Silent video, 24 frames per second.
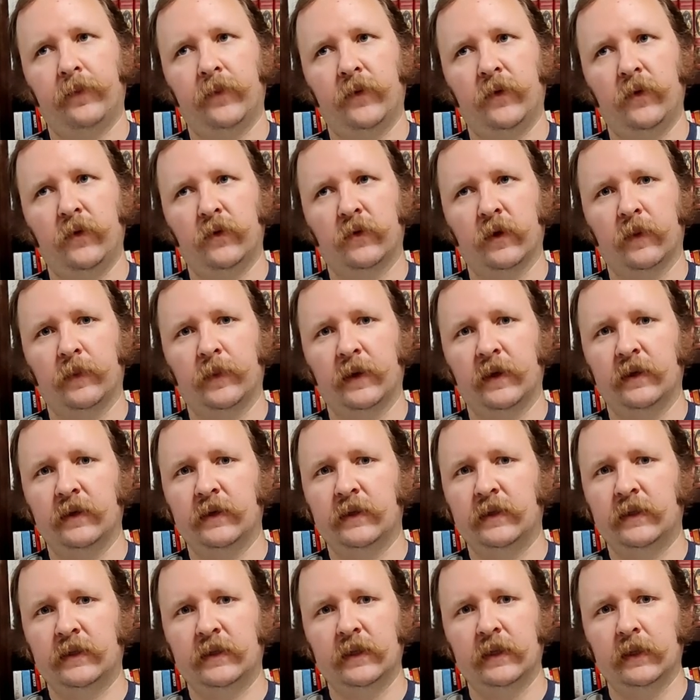do something
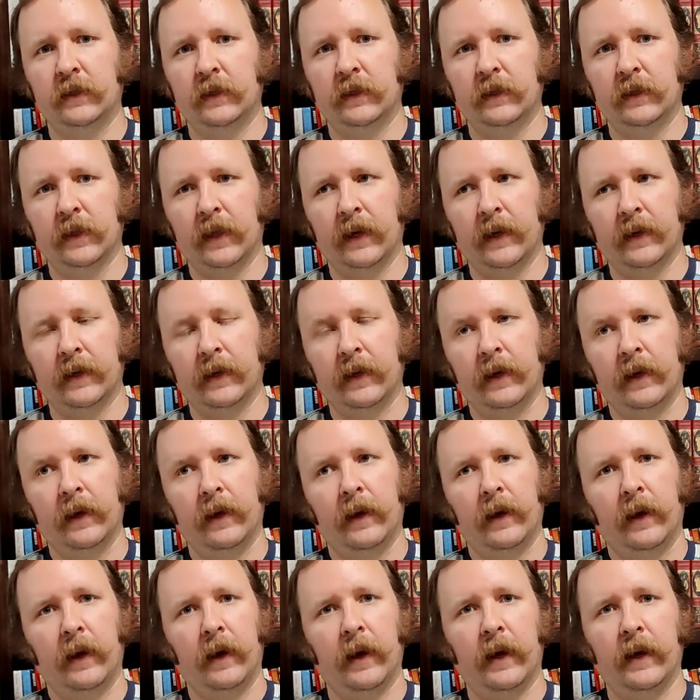silly like
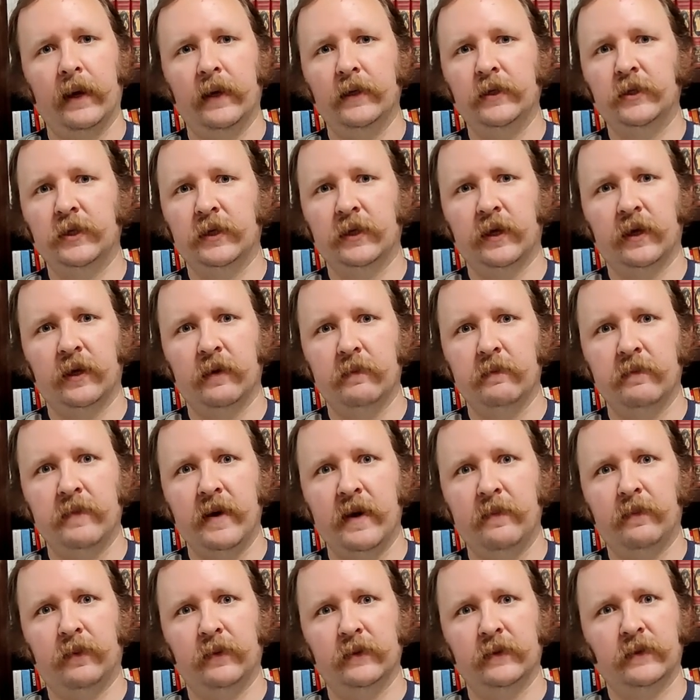age it in
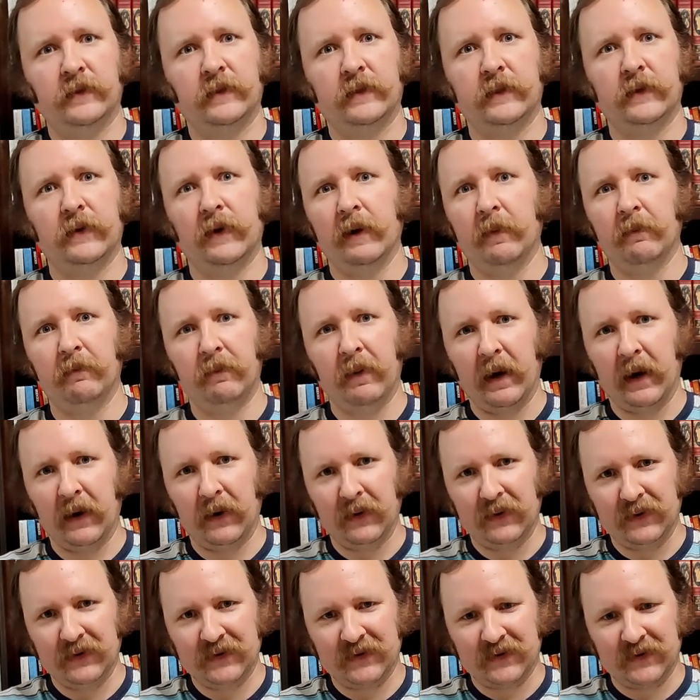maple syrup
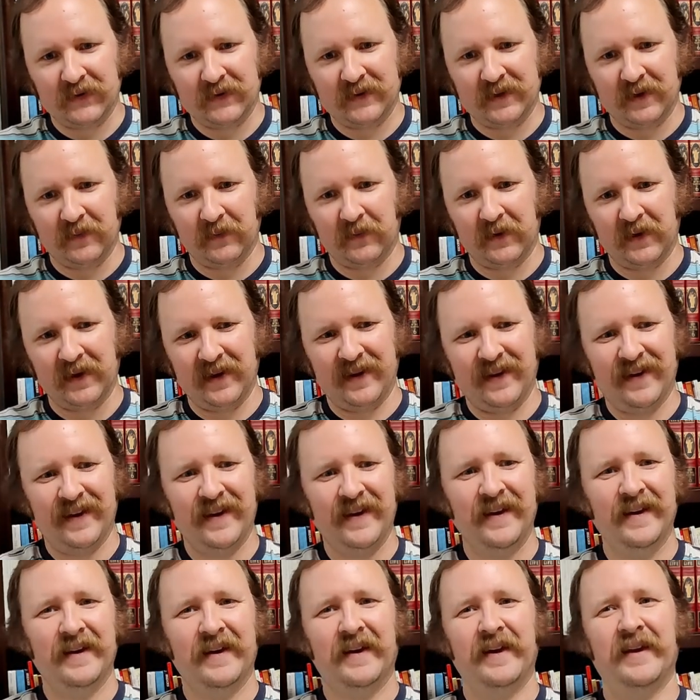barrels or something.
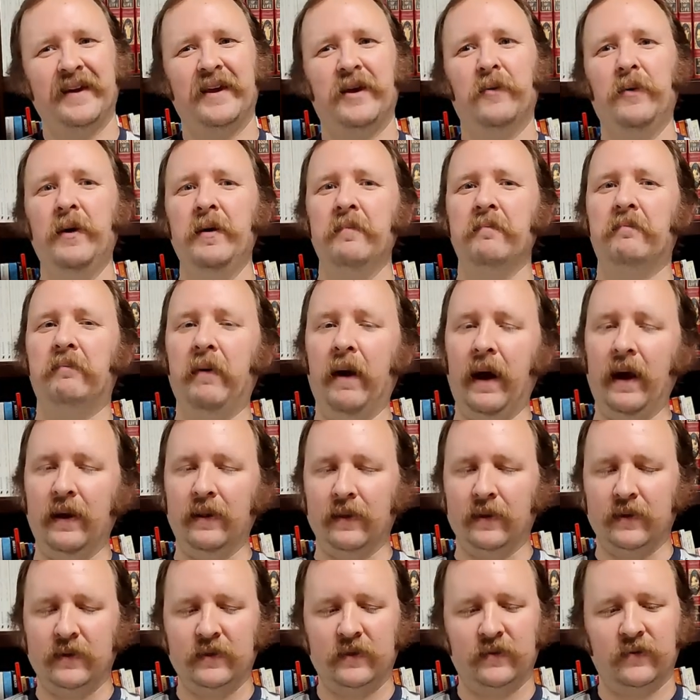you want
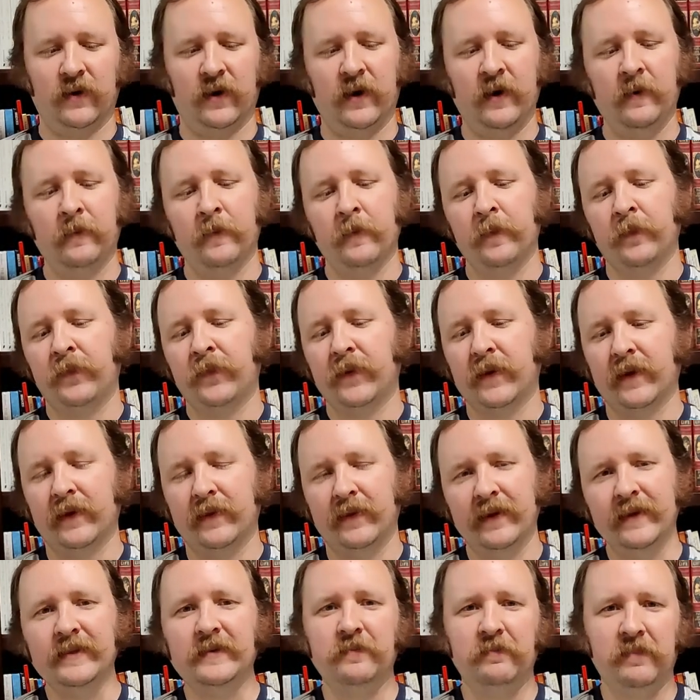balance, right?
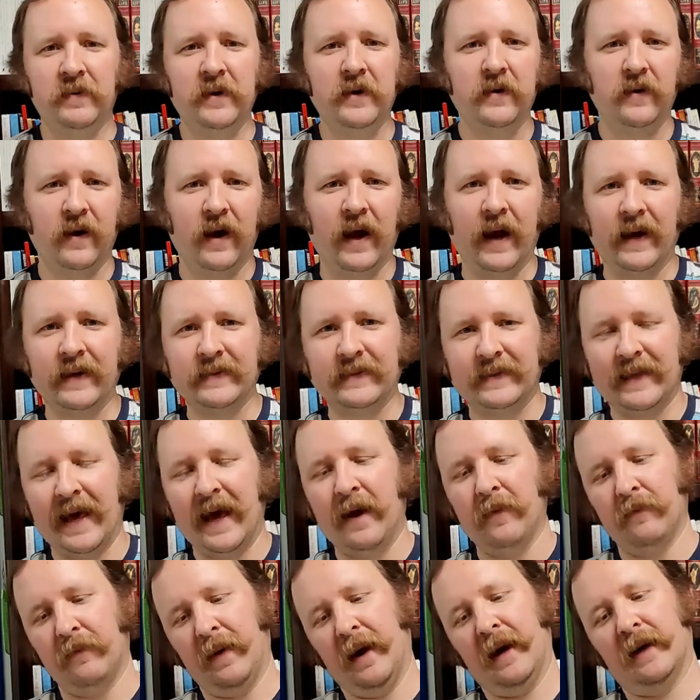This beer has
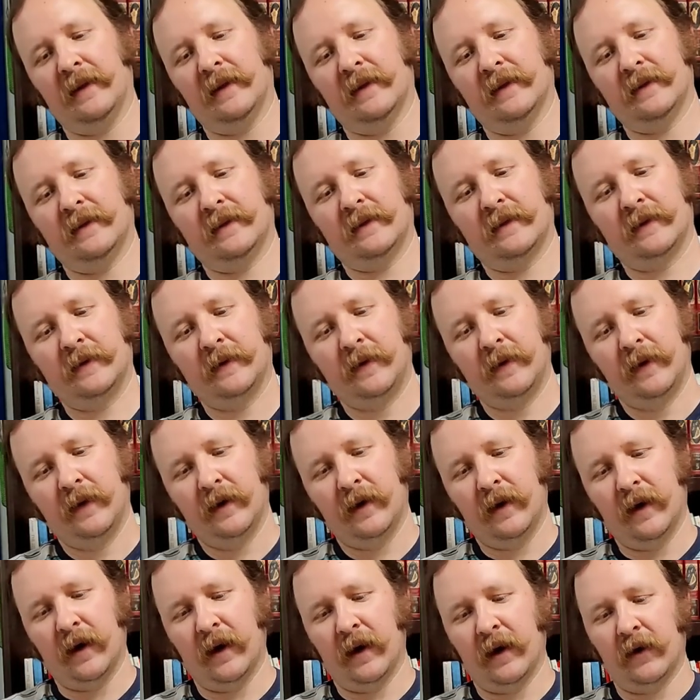that balance.
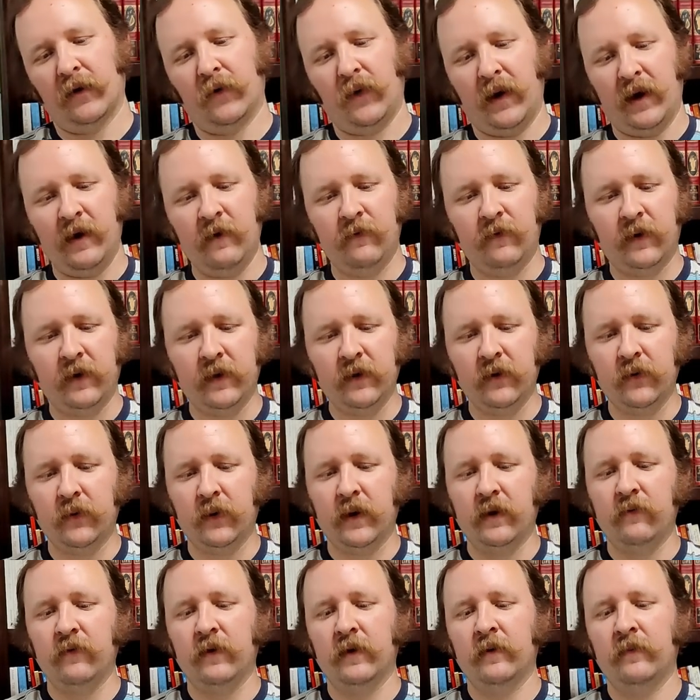Uh, Grandfather
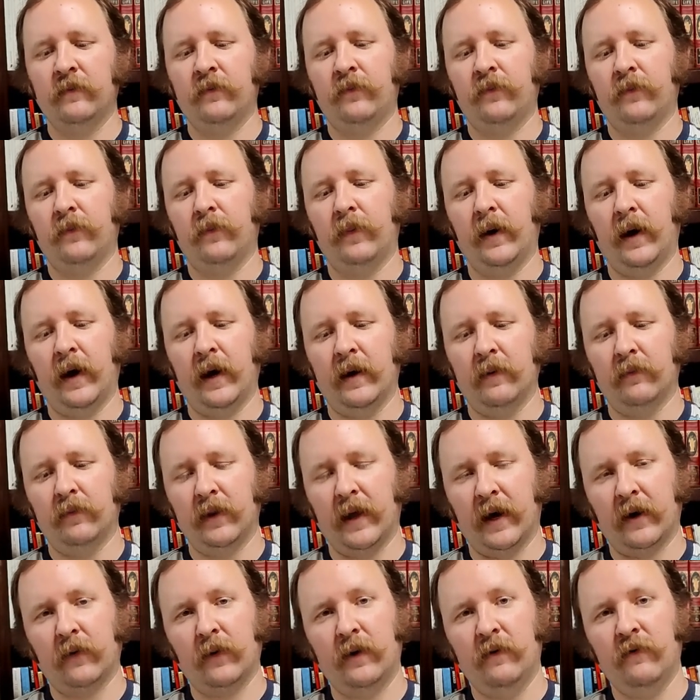Raven by
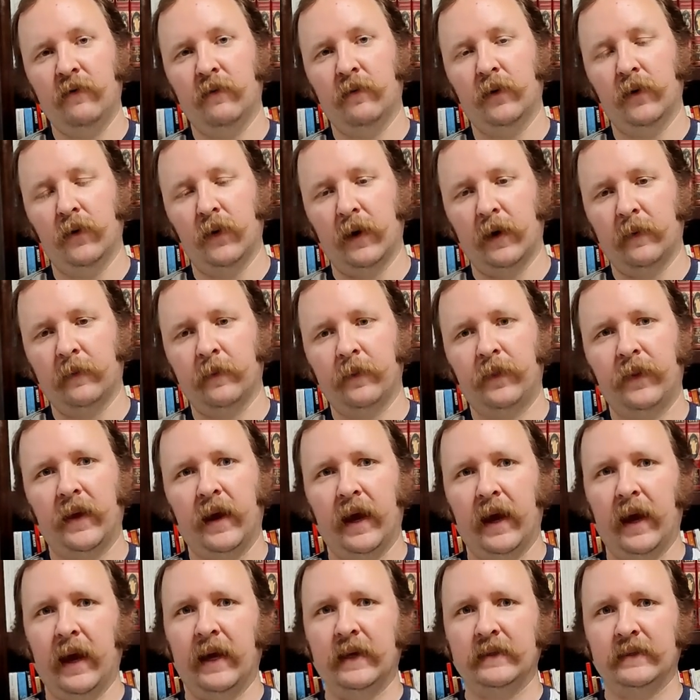Black Raven Brewing
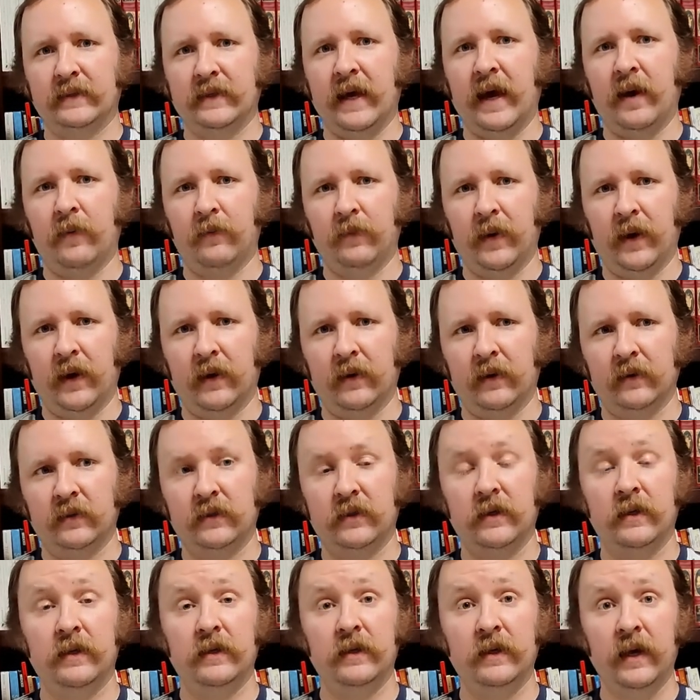has that
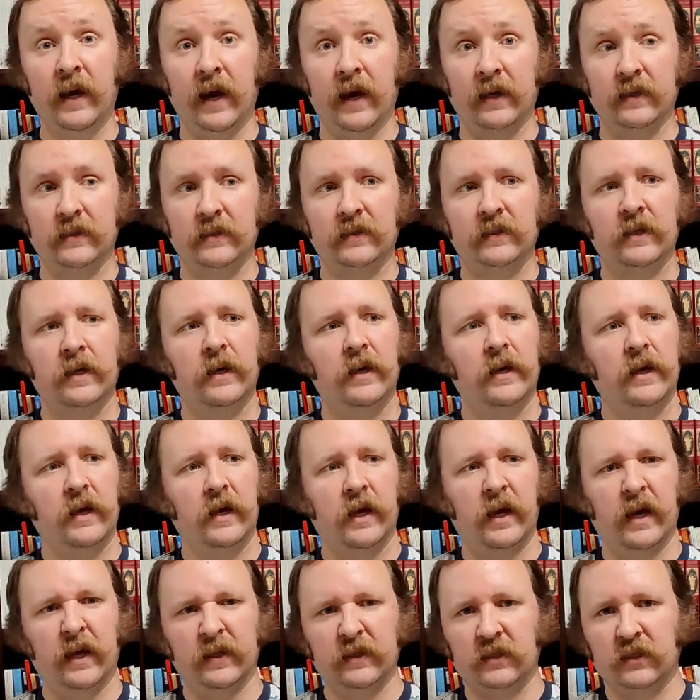balance. Yes,
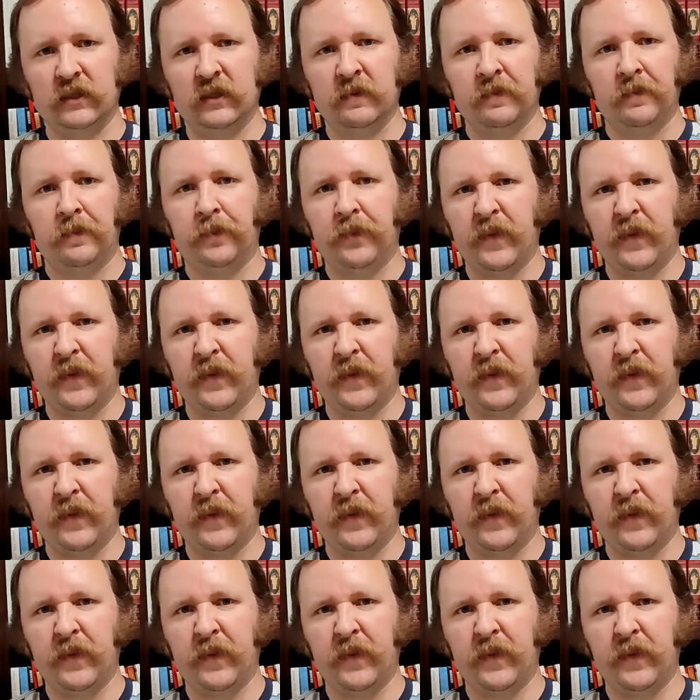it's